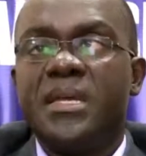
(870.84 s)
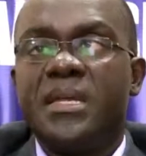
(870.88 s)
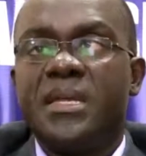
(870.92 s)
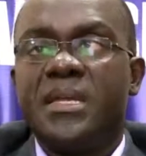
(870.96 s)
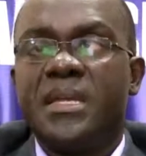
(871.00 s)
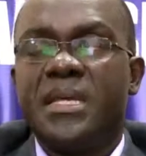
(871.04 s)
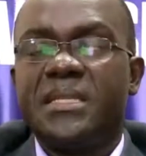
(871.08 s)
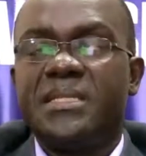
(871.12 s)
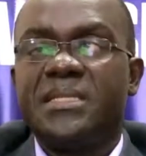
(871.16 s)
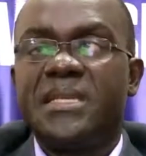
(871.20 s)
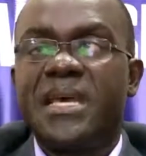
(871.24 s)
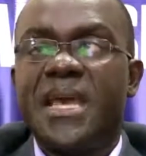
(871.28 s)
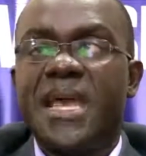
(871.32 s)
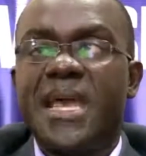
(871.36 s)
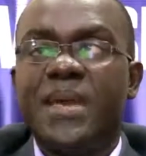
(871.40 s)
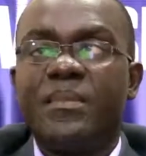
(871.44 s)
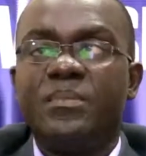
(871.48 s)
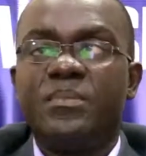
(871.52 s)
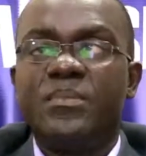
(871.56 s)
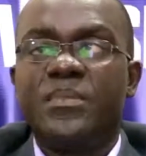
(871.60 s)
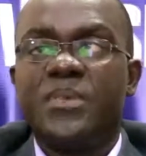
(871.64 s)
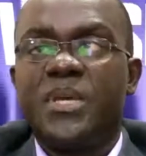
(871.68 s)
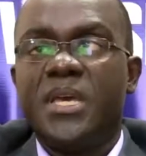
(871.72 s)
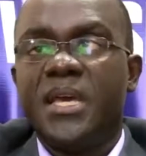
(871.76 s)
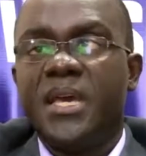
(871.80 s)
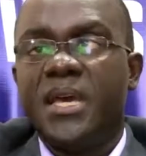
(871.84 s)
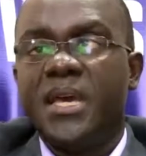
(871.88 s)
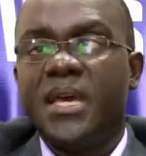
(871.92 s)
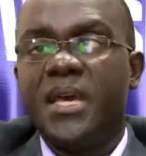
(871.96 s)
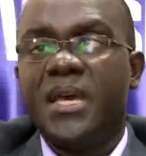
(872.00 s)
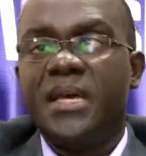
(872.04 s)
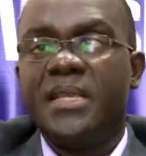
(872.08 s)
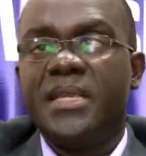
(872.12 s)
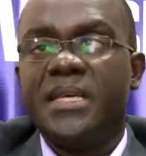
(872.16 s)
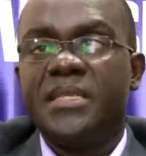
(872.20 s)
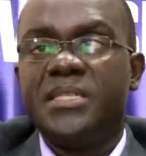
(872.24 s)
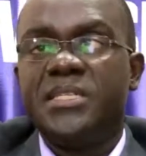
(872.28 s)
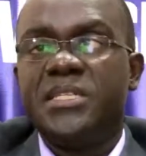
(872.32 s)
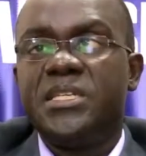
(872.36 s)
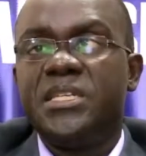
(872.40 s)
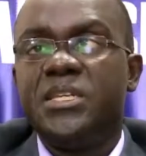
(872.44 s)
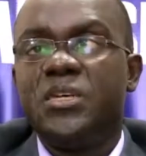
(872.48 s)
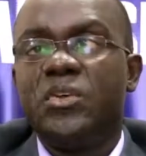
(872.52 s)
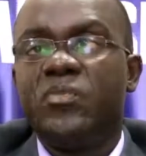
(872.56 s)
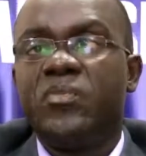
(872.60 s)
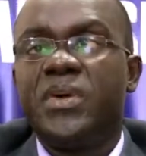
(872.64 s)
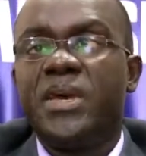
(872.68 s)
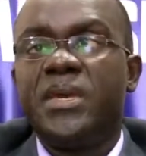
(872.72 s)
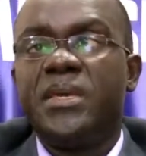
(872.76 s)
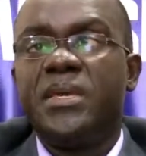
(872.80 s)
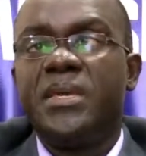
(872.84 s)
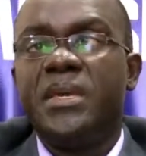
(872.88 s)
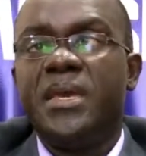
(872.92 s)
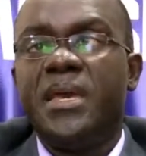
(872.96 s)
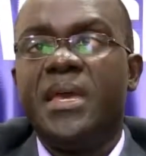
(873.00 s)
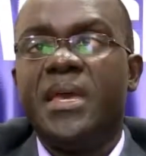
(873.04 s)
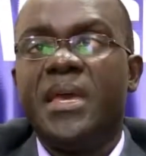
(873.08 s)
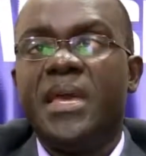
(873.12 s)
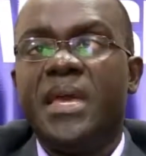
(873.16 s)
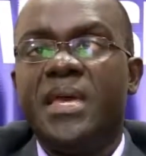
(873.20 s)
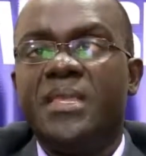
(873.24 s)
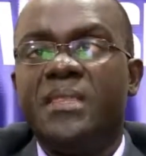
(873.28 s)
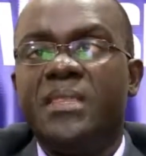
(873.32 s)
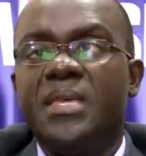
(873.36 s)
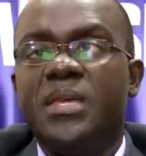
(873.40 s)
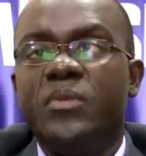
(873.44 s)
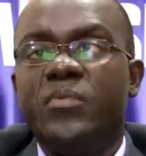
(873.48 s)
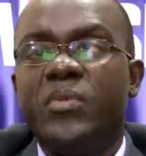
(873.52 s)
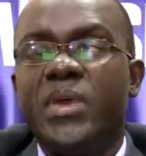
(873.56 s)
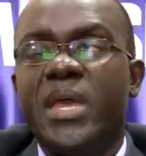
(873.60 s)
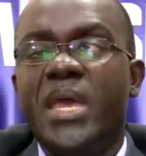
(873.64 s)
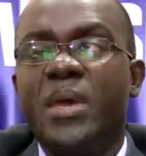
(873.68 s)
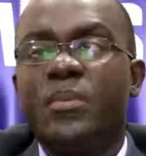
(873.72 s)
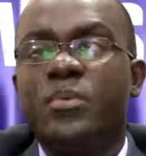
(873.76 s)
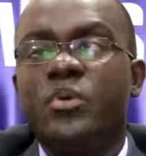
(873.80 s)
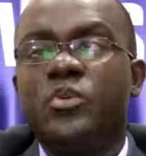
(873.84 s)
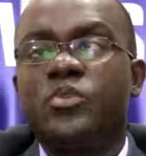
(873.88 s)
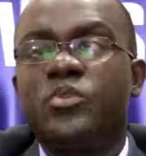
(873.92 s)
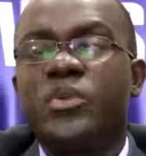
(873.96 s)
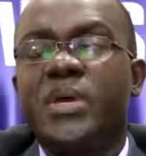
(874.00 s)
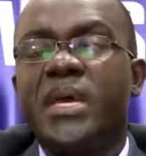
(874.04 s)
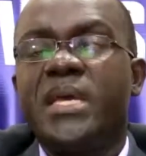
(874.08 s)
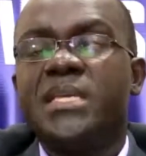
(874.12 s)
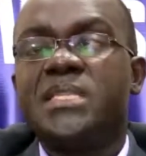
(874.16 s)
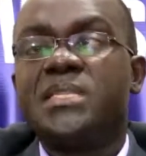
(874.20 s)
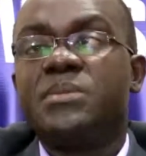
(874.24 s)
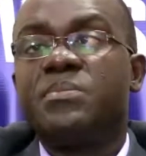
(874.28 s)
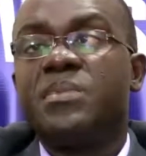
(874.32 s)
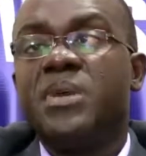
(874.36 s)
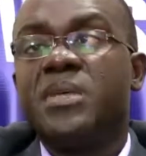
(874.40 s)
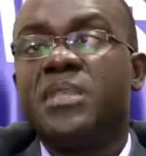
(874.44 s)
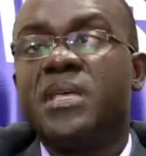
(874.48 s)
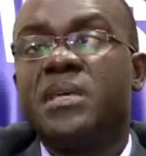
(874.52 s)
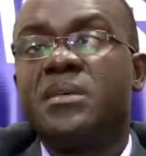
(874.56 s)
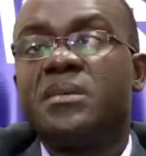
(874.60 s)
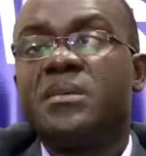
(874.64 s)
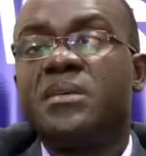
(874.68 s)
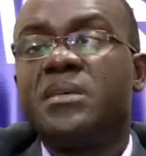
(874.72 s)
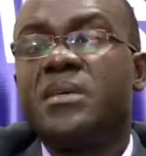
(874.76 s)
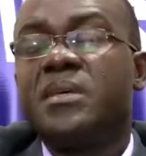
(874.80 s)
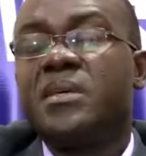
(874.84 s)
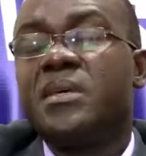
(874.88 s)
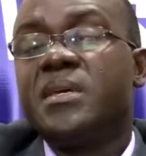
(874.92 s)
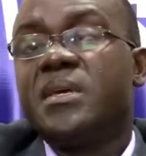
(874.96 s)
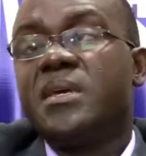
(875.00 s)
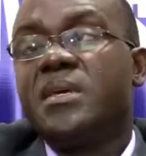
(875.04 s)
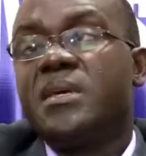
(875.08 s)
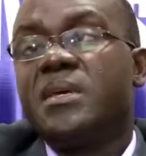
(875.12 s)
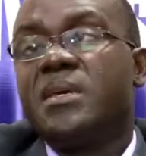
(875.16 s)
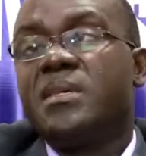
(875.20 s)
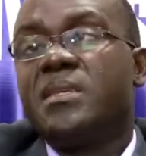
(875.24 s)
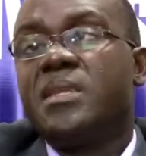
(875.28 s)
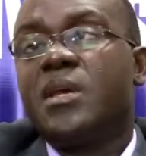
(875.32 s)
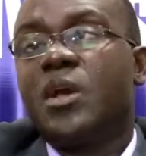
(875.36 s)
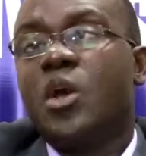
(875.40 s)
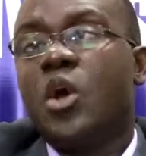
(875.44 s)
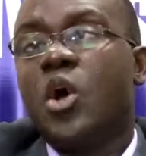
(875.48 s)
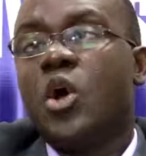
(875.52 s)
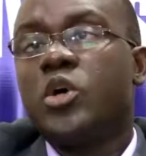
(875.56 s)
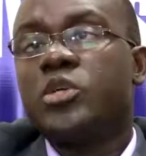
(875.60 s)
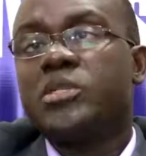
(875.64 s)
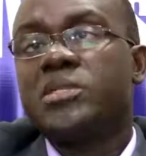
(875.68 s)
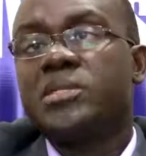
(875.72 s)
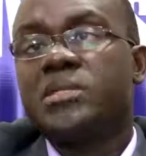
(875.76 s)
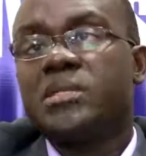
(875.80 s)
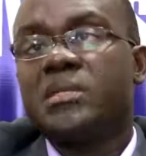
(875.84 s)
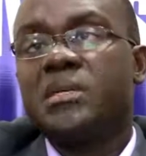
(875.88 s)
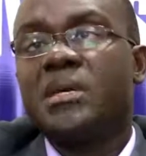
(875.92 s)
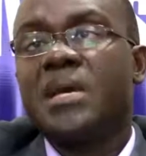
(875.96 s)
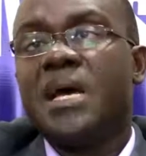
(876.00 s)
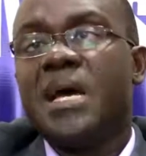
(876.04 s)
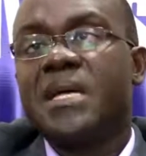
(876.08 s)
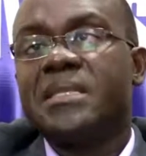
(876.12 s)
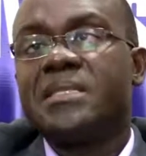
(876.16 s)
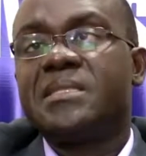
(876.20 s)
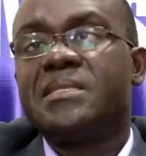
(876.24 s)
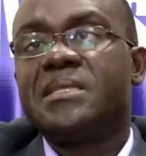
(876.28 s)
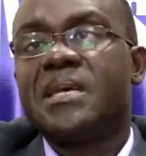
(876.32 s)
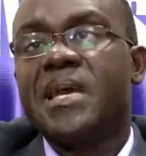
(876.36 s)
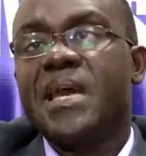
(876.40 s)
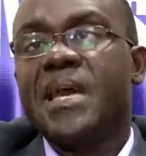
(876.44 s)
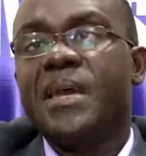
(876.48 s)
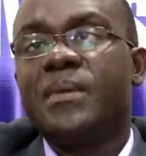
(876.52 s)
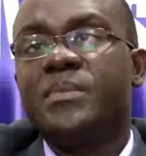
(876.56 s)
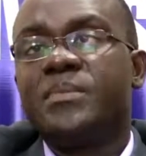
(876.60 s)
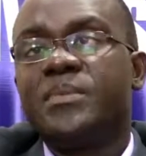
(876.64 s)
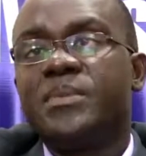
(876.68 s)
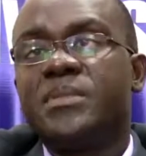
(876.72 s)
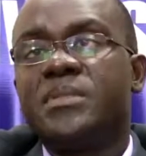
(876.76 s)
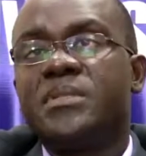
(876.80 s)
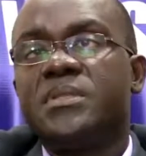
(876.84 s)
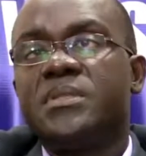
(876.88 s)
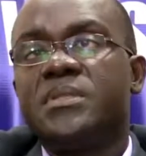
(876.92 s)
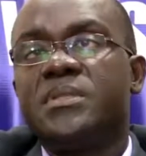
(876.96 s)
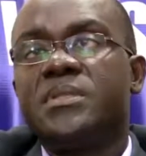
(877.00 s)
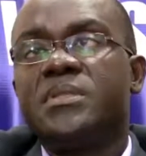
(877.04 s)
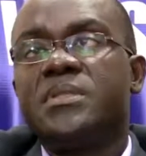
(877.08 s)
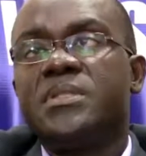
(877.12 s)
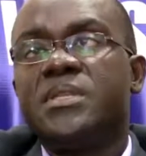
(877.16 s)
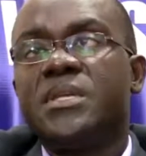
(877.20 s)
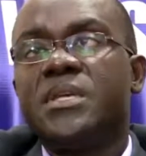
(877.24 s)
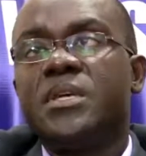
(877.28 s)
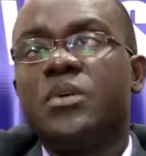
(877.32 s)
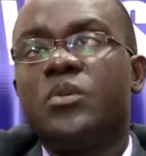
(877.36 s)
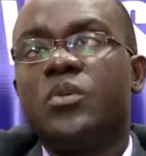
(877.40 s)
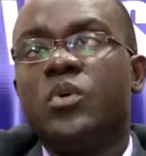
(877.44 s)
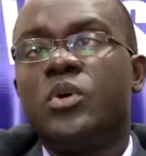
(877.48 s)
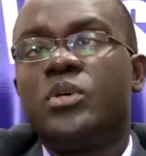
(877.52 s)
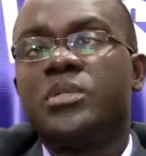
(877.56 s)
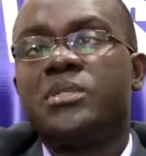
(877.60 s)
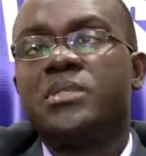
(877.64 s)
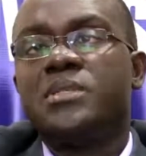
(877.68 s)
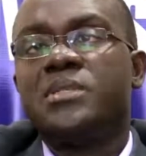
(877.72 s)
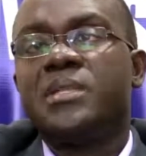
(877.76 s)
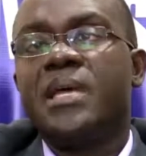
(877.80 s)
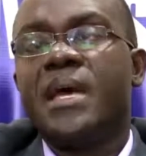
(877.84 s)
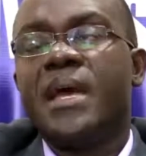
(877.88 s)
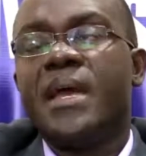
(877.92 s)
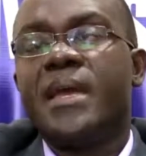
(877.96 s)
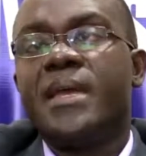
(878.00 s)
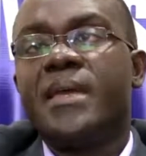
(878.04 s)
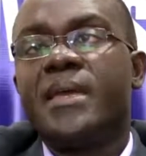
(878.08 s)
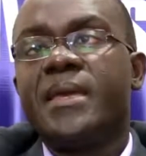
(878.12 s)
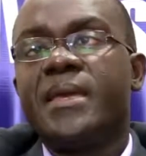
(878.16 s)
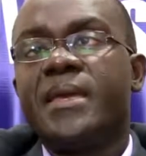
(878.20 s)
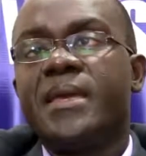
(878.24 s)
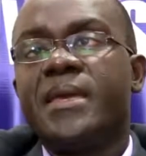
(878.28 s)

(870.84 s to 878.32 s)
the time, the t over here, and then we are able to estimate the cost at time t equals 9.